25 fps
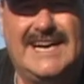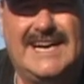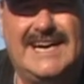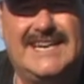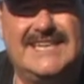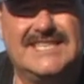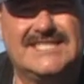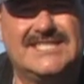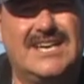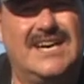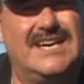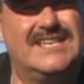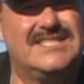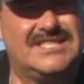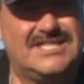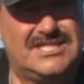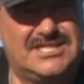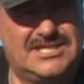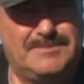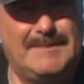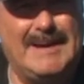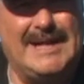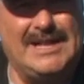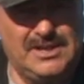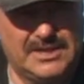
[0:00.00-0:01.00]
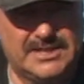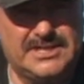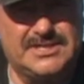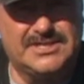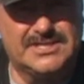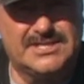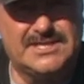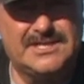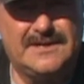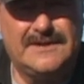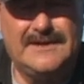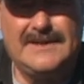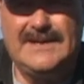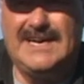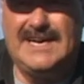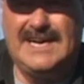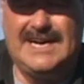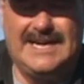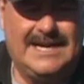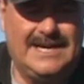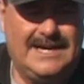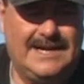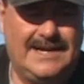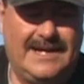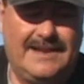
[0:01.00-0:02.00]
as, as a smelt does.
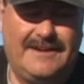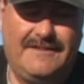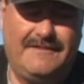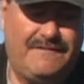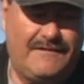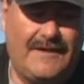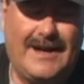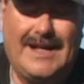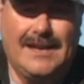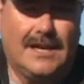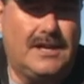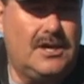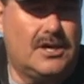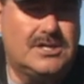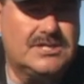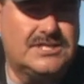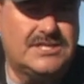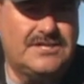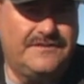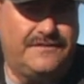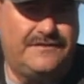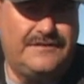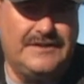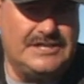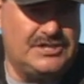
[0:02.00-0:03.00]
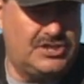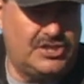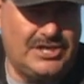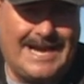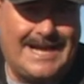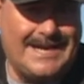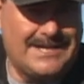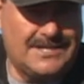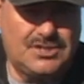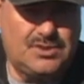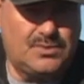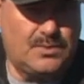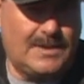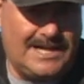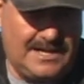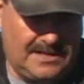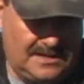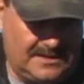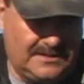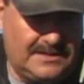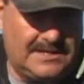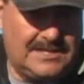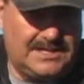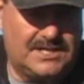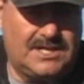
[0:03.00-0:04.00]
Uh, and in fact, lots of fish, shad as
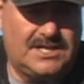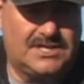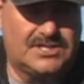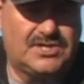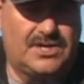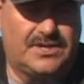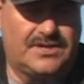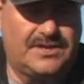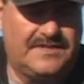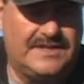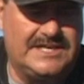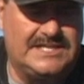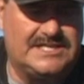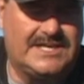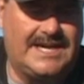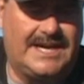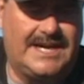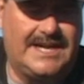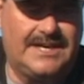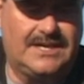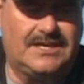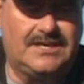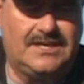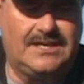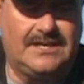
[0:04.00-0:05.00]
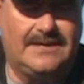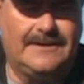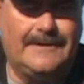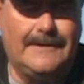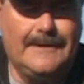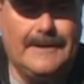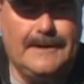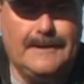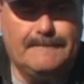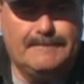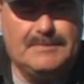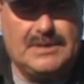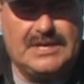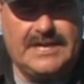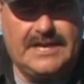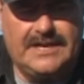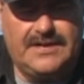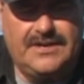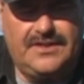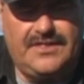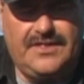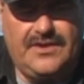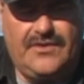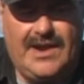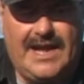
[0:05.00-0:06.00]
well, uh, are sort of this kind of colour. But
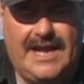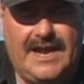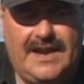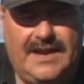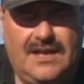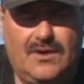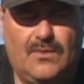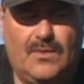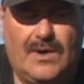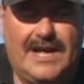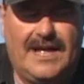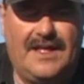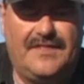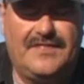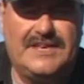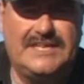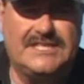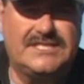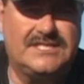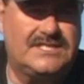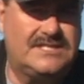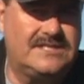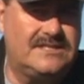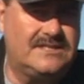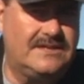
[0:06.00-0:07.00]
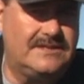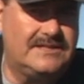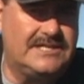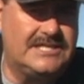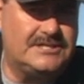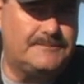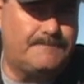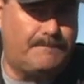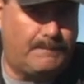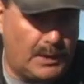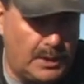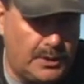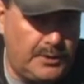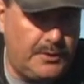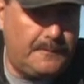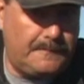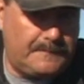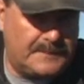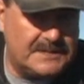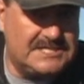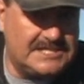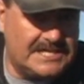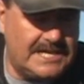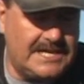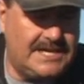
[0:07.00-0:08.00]
another area where this, this blue
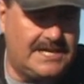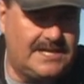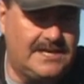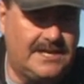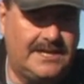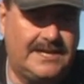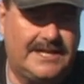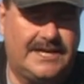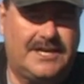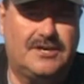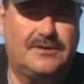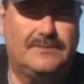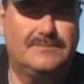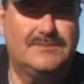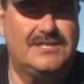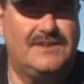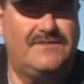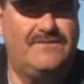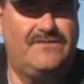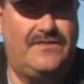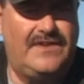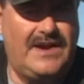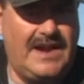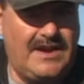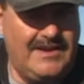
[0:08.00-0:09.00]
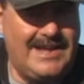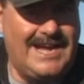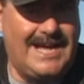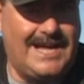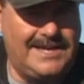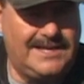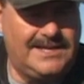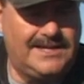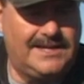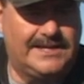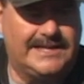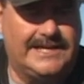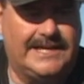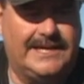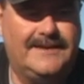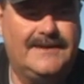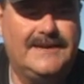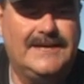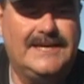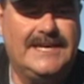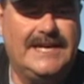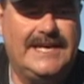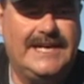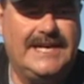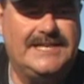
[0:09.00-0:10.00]
particularly comes in very handily
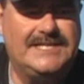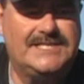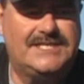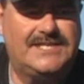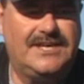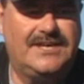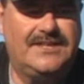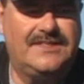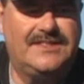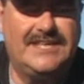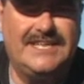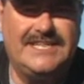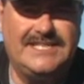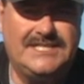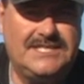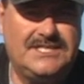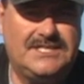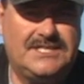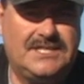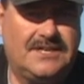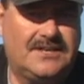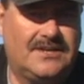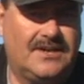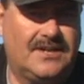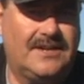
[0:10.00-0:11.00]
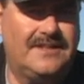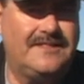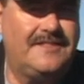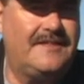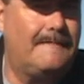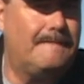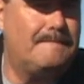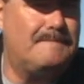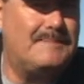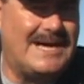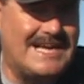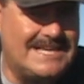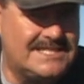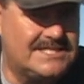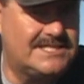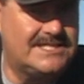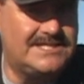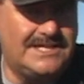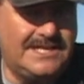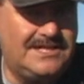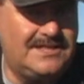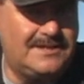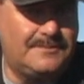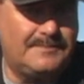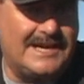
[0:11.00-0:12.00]
is that this is the colour that bass
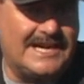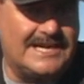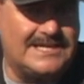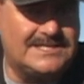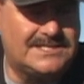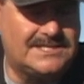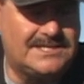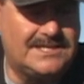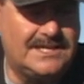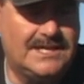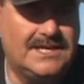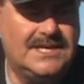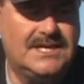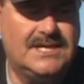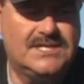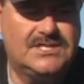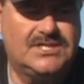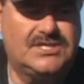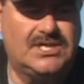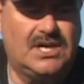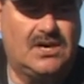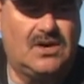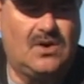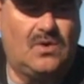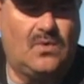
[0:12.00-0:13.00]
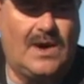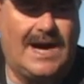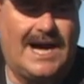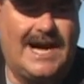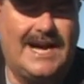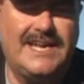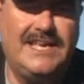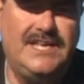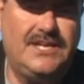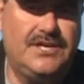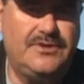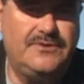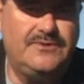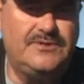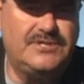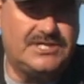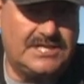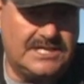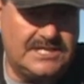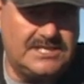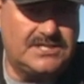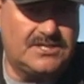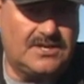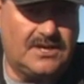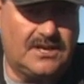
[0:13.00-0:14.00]
see the best. So I use
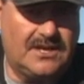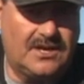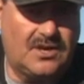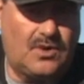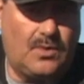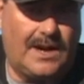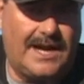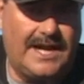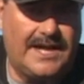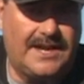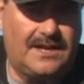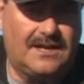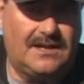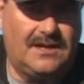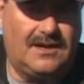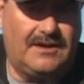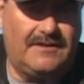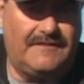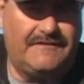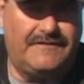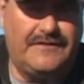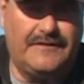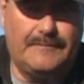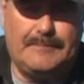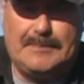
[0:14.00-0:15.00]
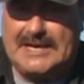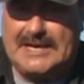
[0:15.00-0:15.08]
this colour quite a lot for